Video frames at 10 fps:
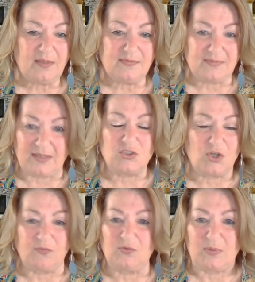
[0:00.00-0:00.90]
stayed a
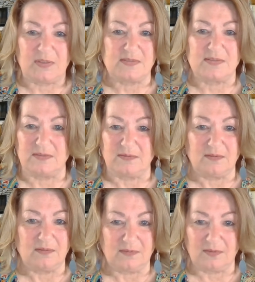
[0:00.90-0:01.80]
Jehovah's Witness and
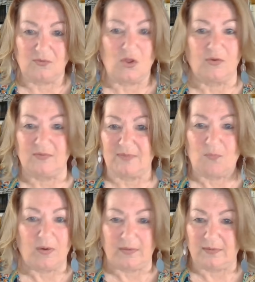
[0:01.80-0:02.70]
as long as I
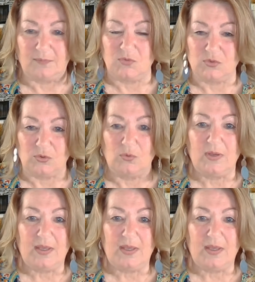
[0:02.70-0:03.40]
wanted him to.